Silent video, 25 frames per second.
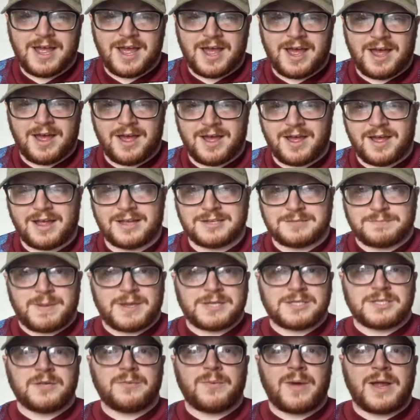
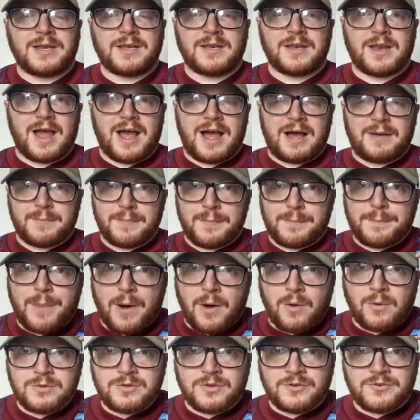especially when I'm
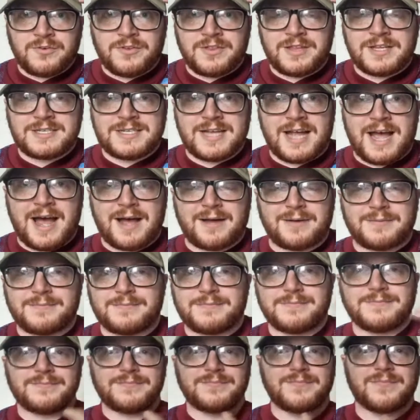bald under this hat,
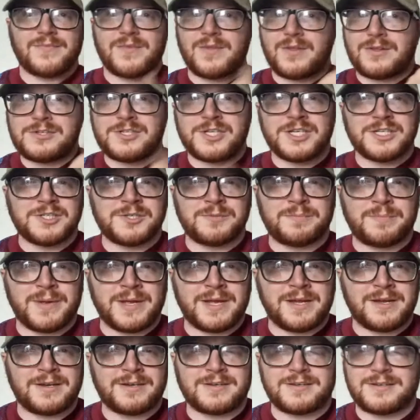ginger
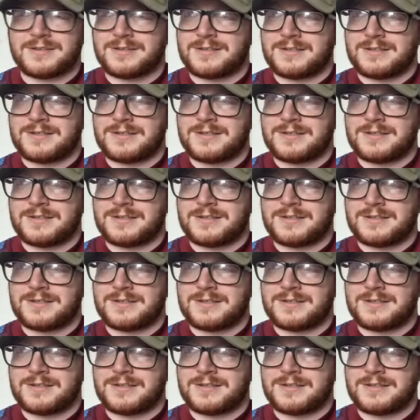beard,